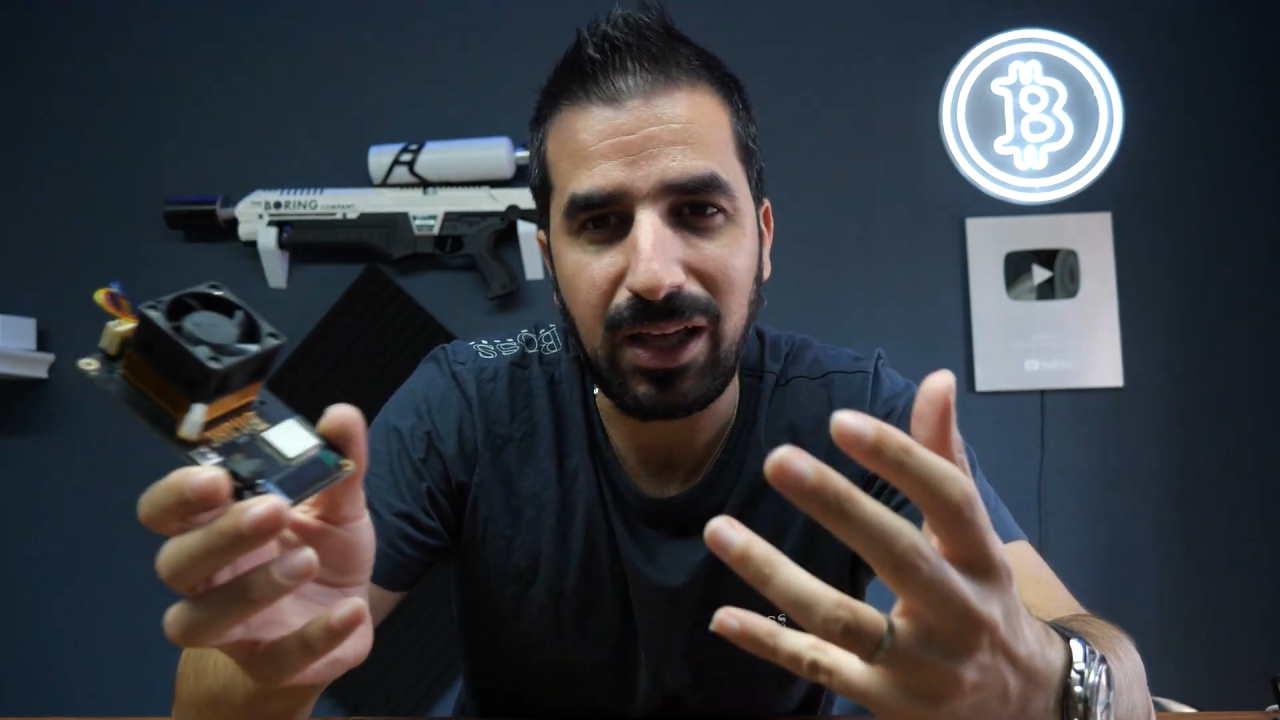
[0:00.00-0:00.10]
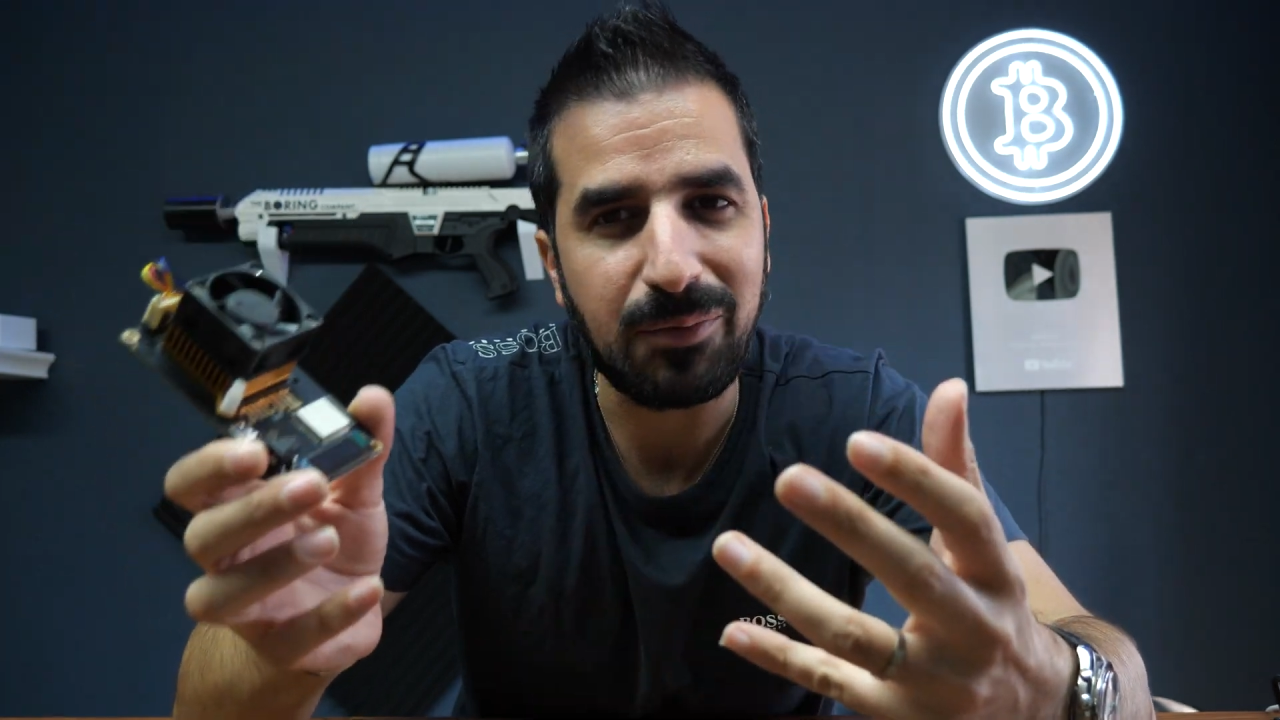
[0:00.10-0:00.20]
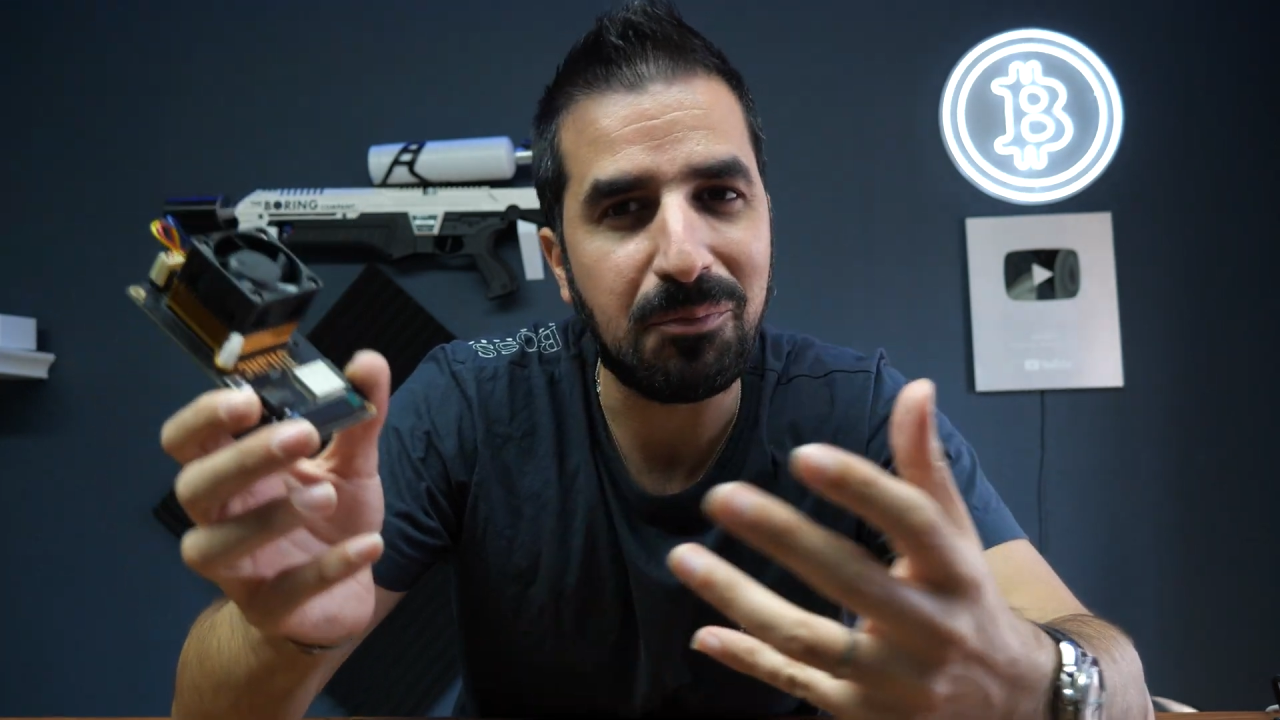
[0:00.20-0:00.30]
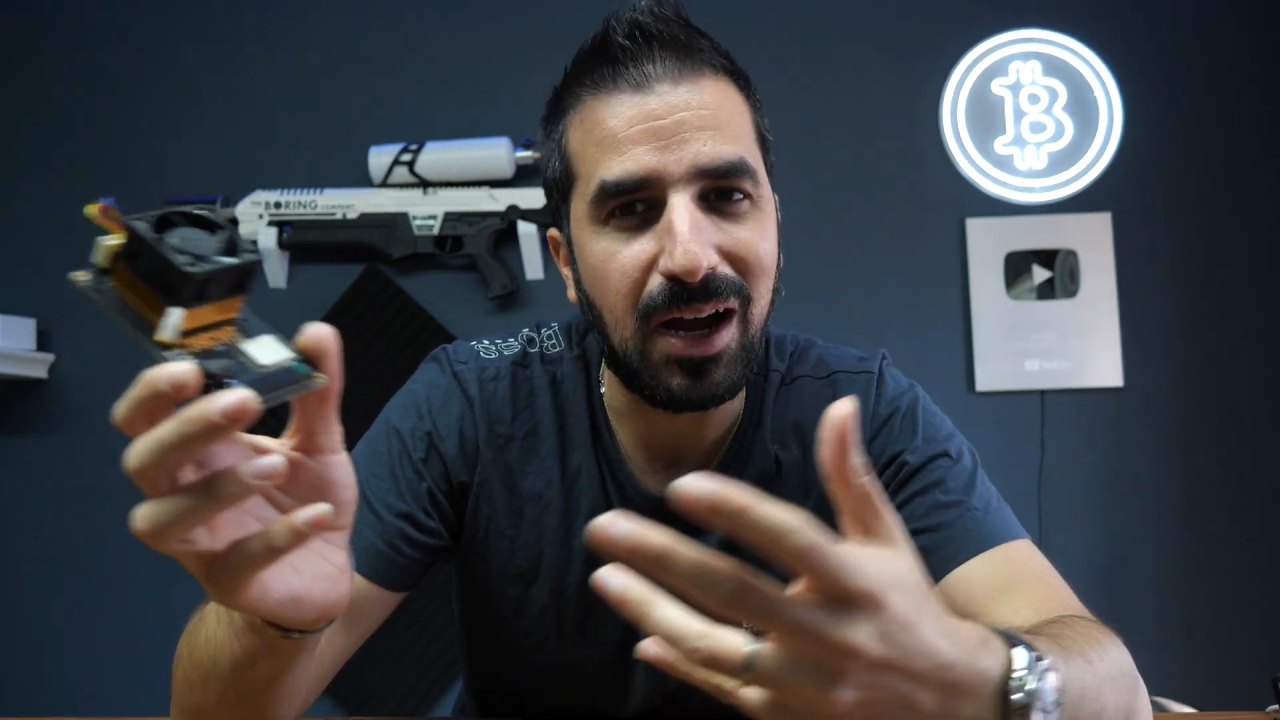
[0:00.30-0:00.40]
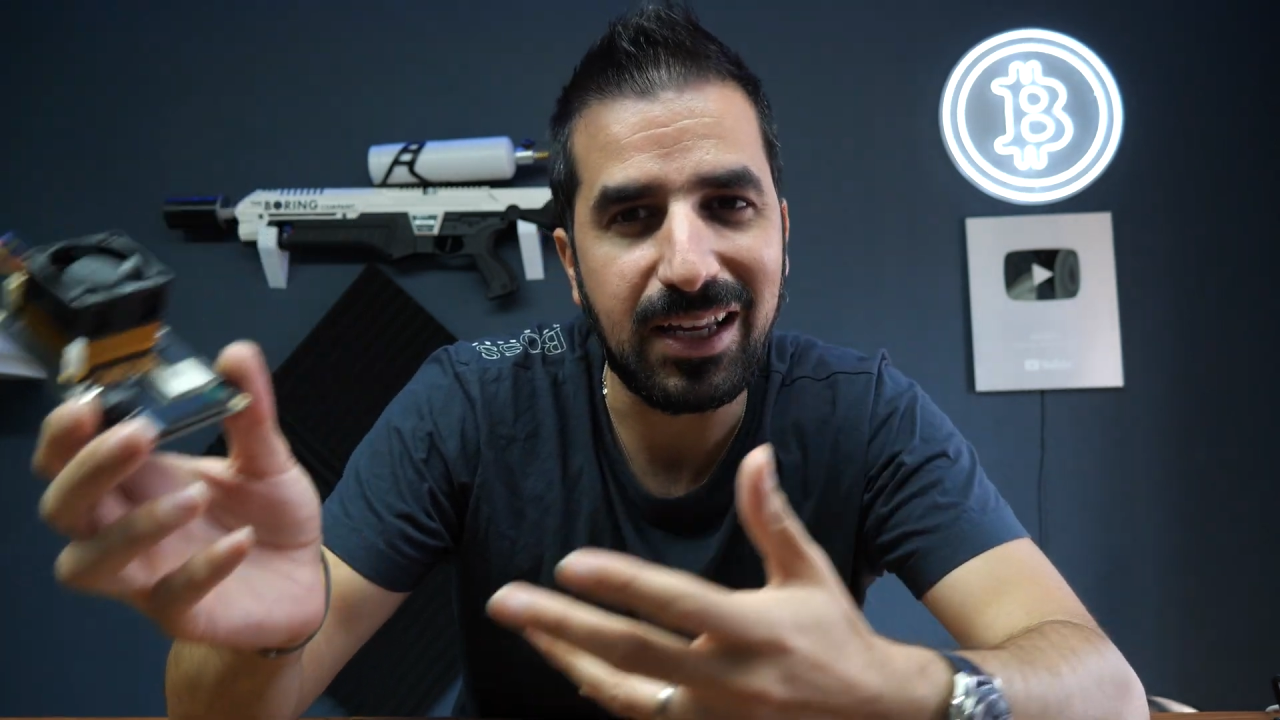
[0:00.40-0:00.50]

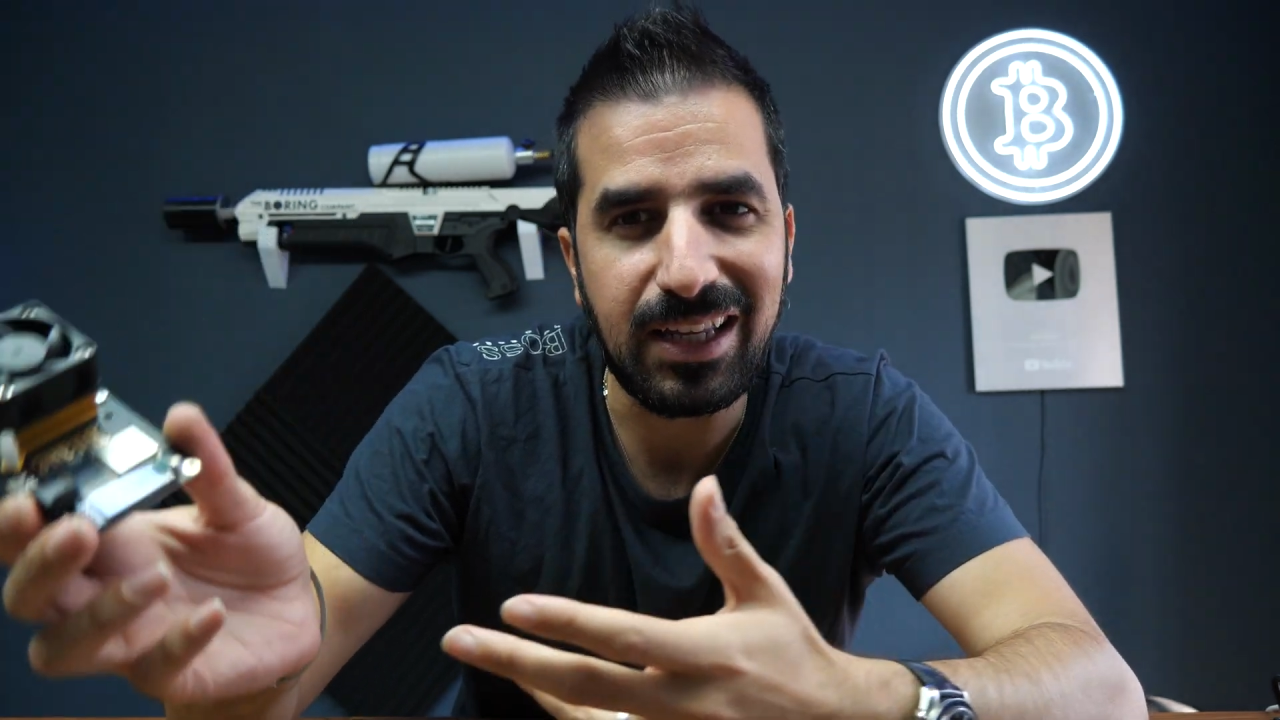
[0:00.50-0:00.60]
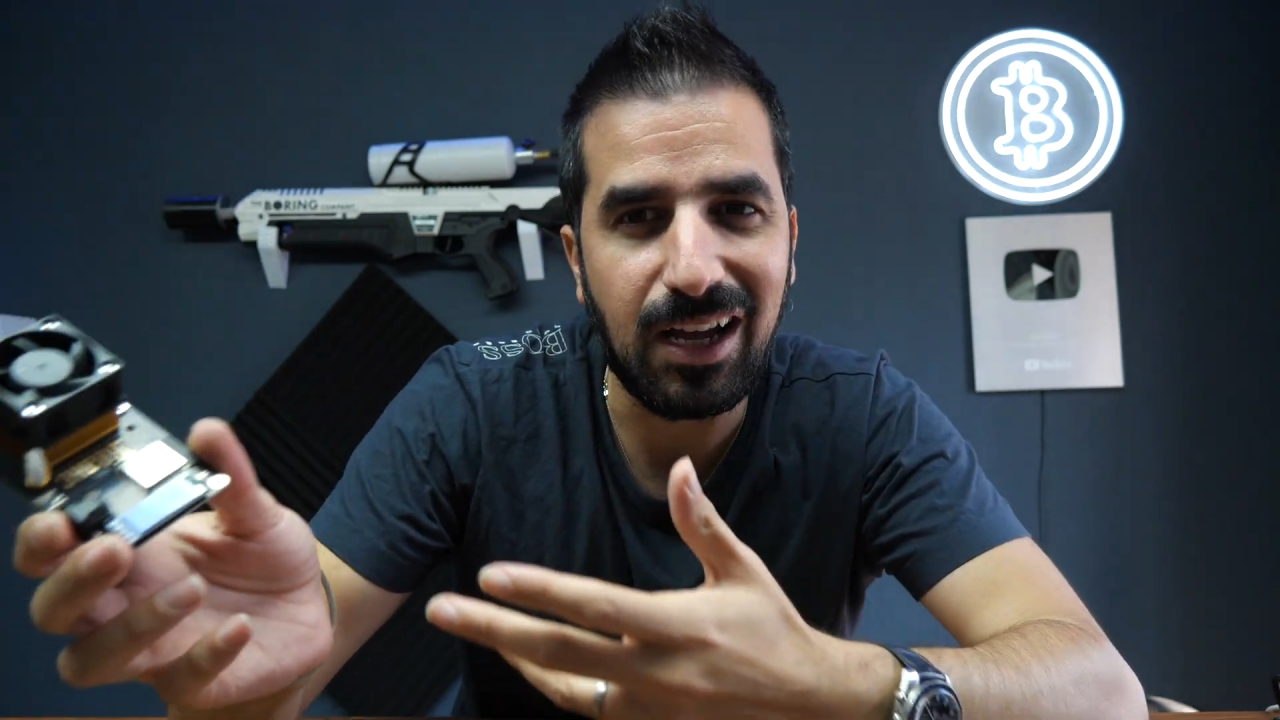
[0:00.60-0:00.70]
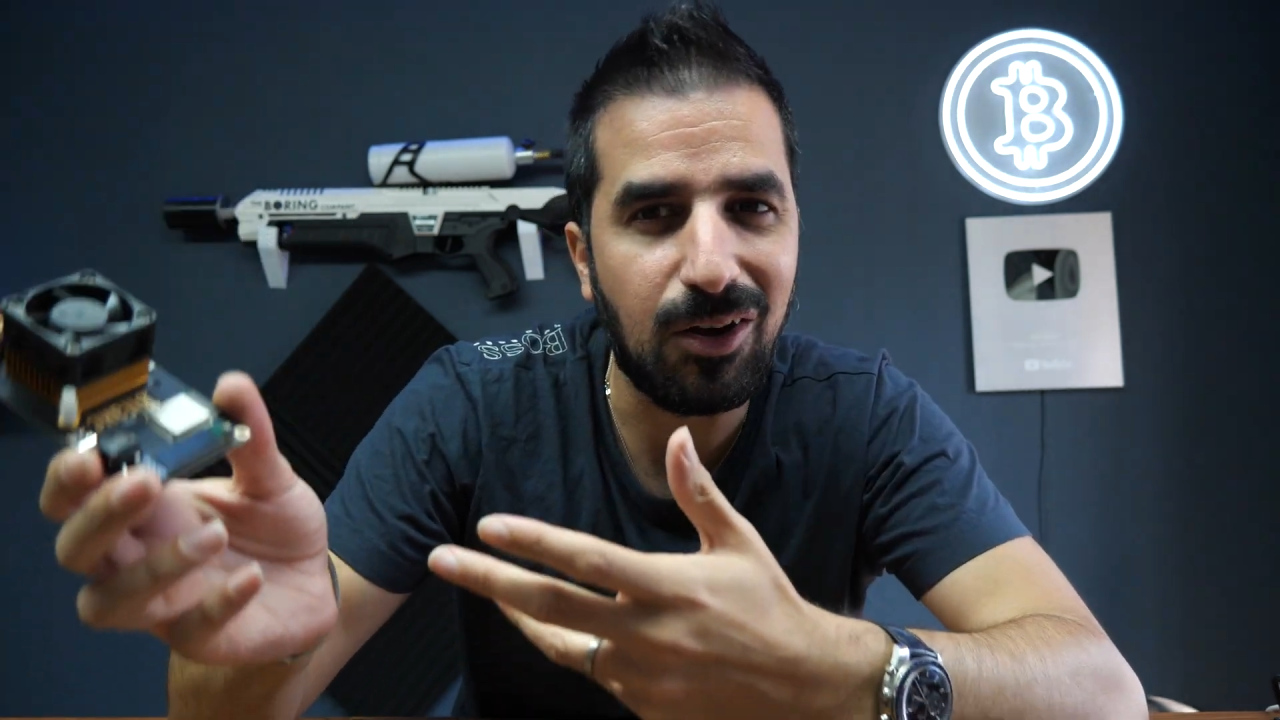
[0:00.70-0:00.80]
like mining